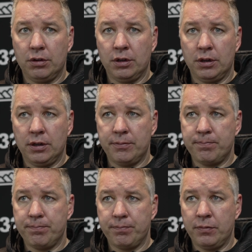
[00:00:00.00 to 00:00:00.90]

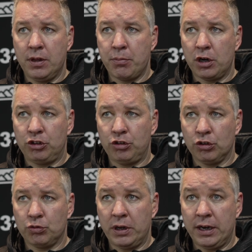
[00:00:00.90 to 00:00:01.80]
um, the amount of
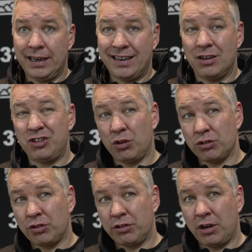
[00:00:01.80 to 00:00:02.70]
shots we had and the
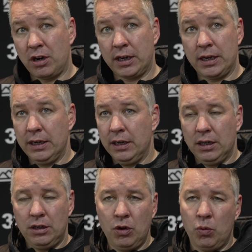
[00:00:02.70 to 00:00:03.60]
shots on target,
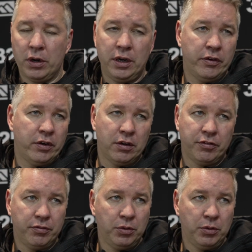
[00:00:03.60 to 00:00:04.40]
nowhere near enough.